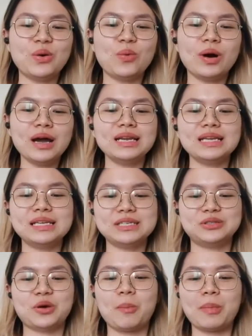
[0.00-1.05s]
what
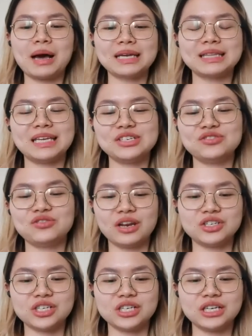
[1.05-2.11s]
is your marketing
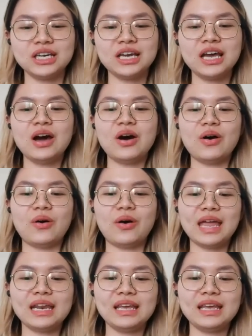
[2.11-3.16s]
strategy or
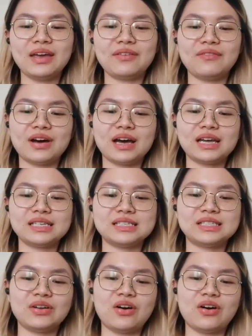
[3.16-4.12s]
any advice